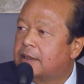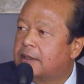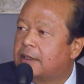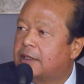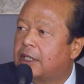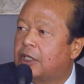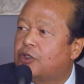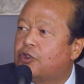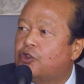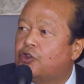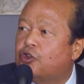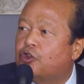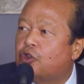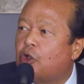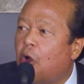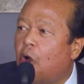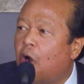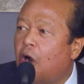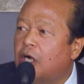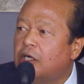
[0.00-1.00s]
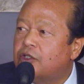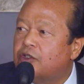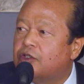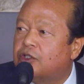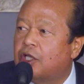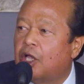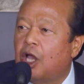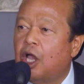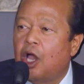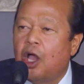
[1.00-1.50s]
The
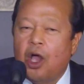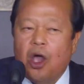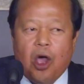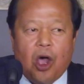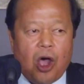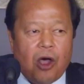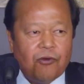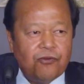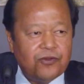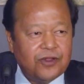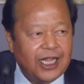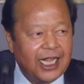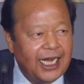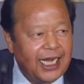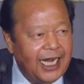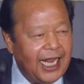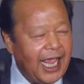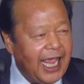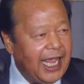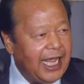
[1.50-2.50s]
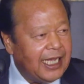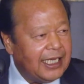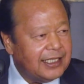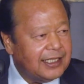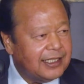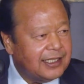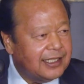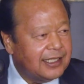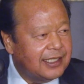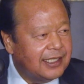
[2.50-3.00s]
source of the
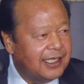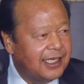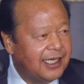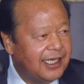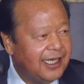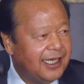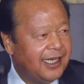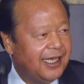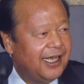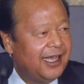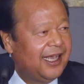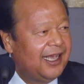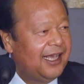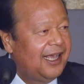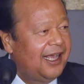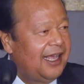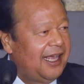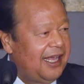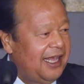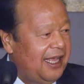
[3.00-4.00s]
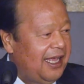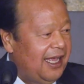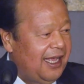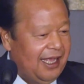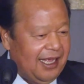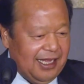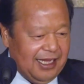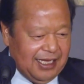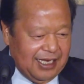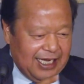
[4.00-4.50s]
lakes,
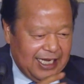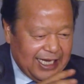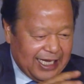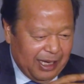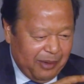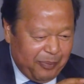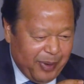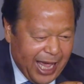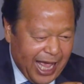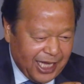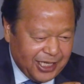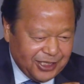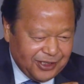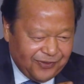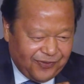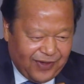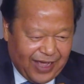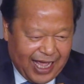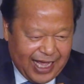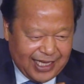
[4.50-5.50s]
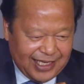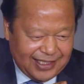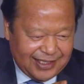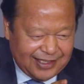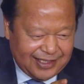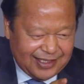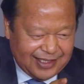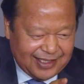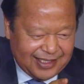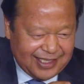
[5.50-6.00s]
little patch of
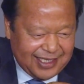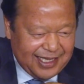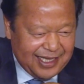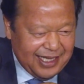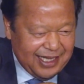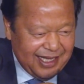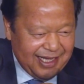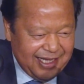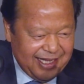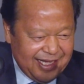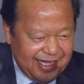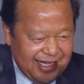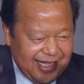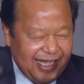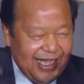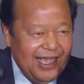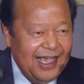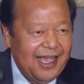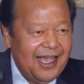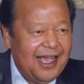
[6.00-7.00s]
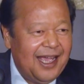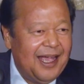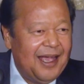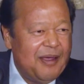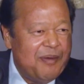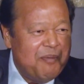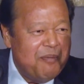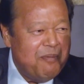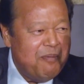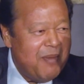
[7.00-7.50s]
ice
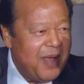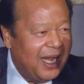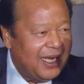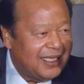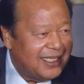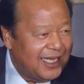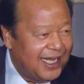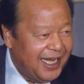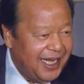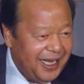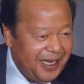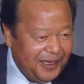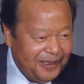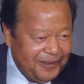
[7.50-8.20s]
melting,